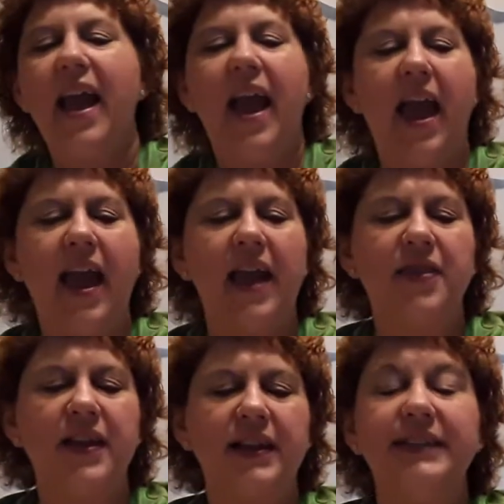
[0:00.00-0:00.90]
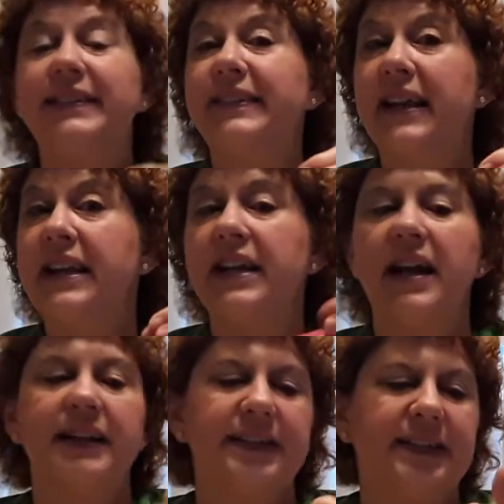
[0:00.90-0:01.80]
And then
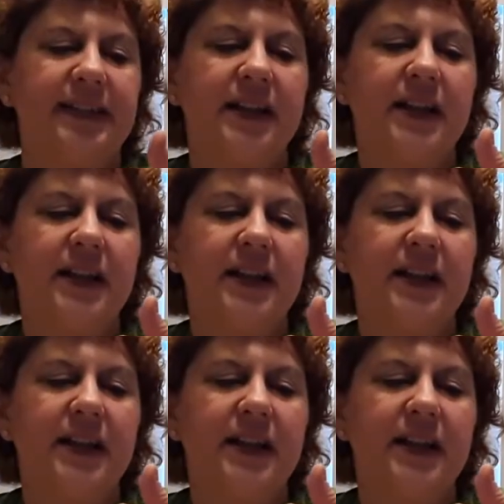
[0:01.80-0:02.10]
zinnias.